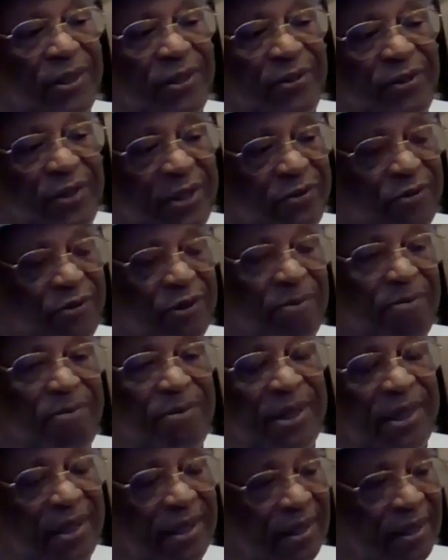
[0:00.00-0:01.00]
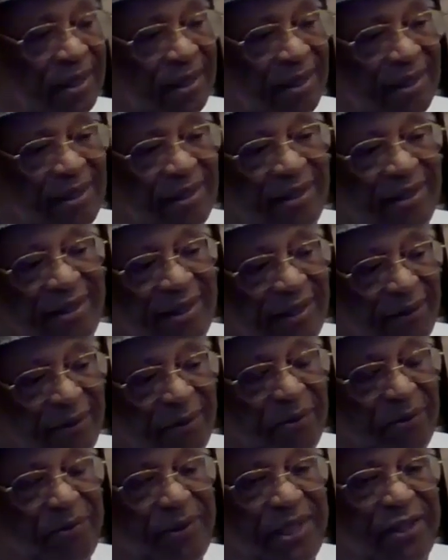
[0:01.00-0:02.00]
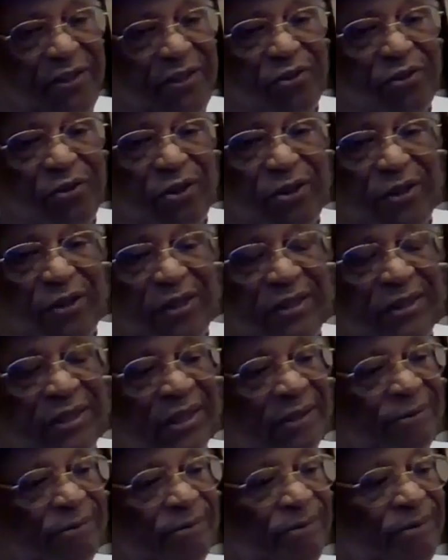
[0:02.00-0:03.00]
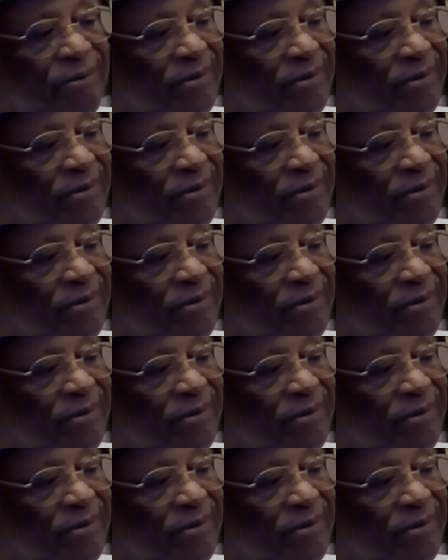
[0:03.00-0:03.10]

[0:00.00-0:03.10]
and then some old desk drawers and